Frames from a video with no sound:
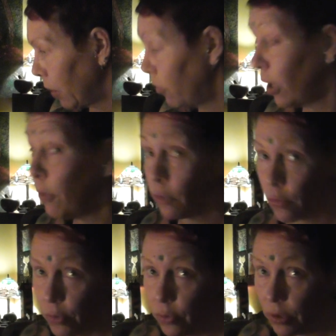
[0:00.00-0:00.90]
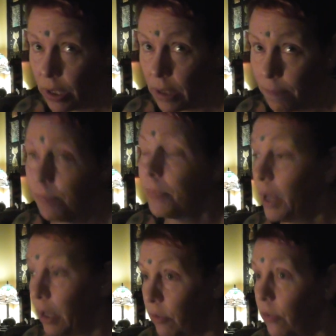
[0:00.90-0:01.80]
Self-scrutiny,
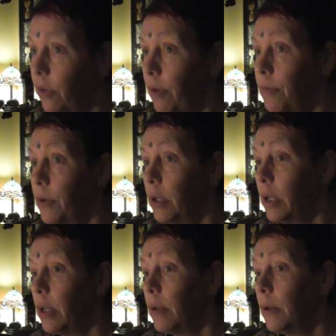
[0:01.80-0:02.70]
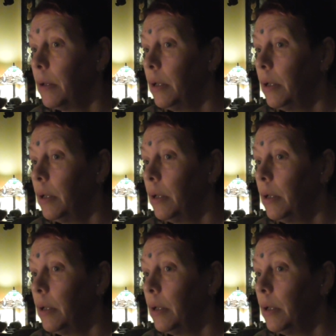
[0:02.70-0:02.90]
yes, definitely,